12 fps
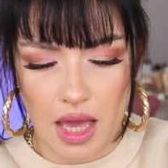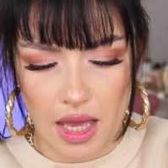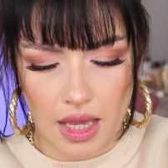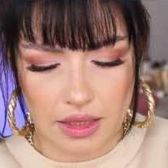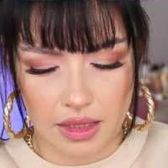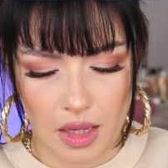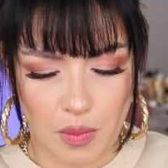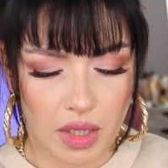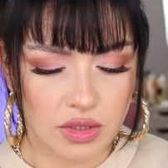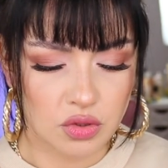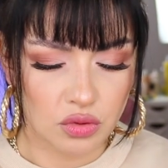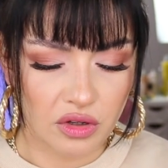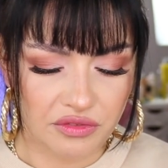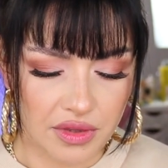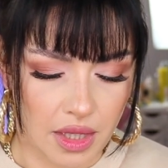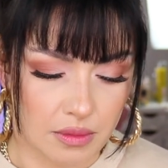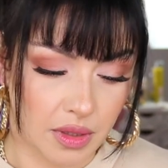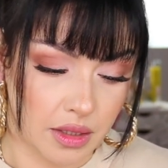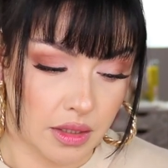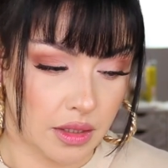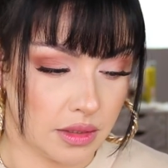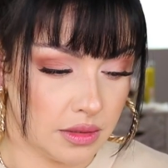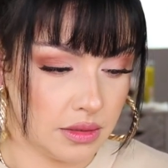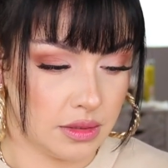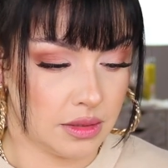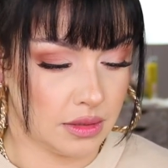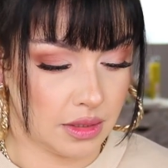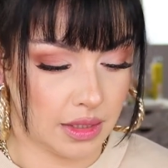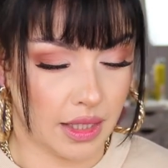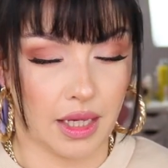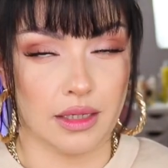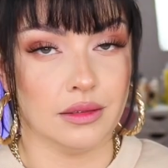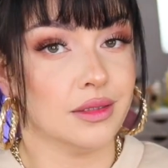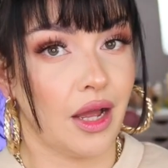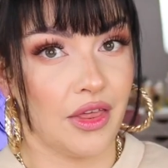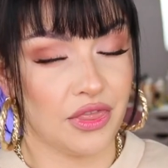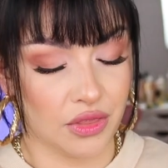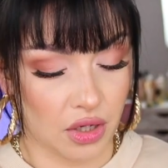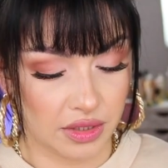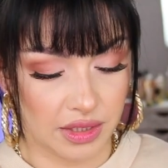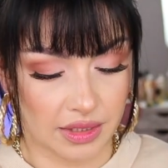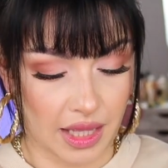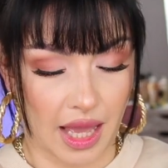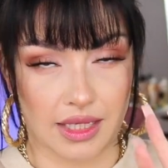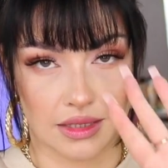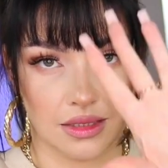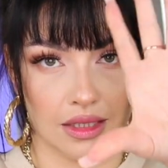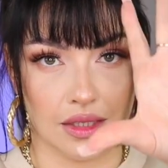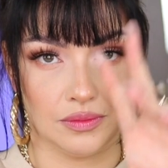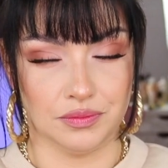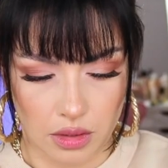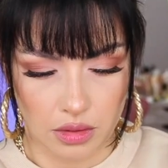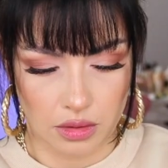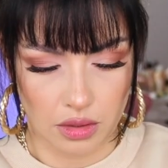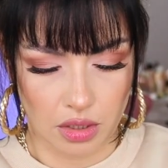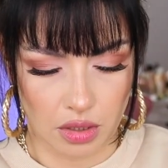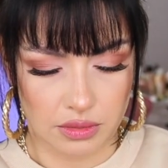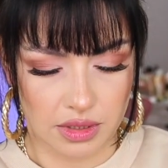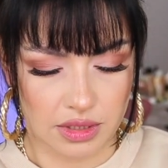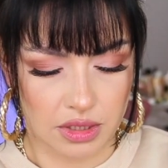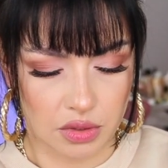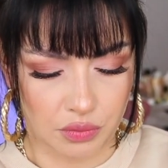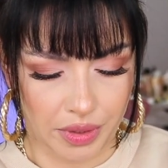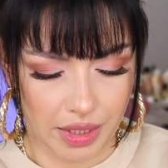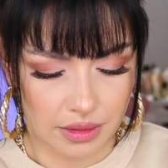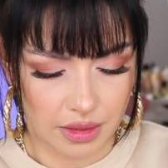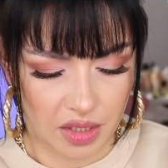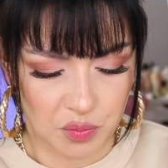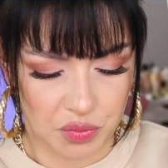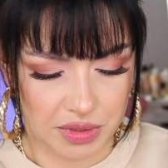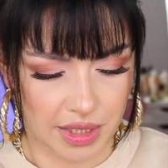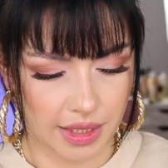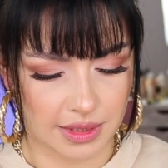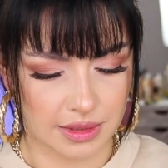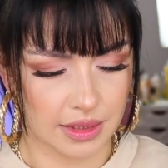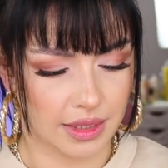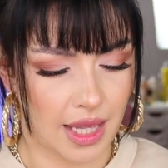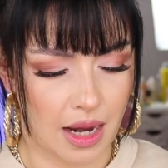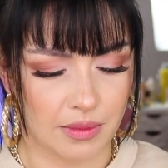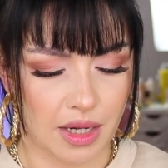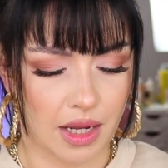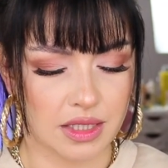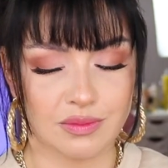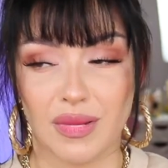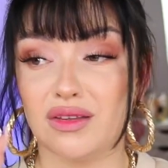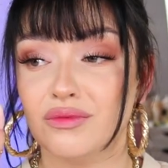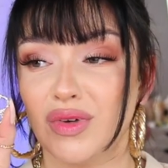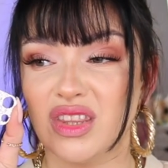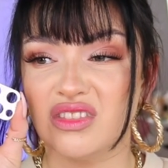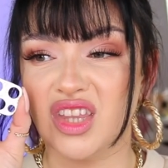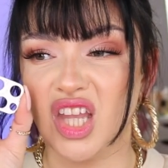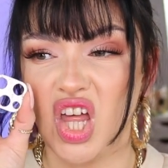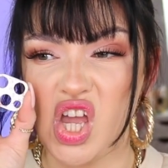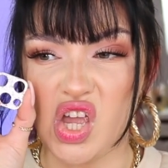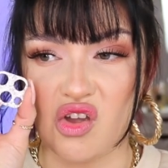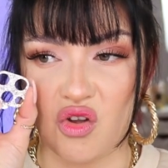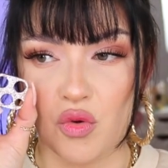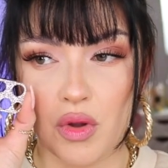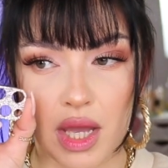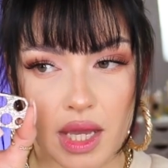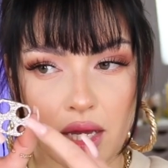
and I bought two of them because again I thought it has the, you know, the screen that protects the cameras, but no,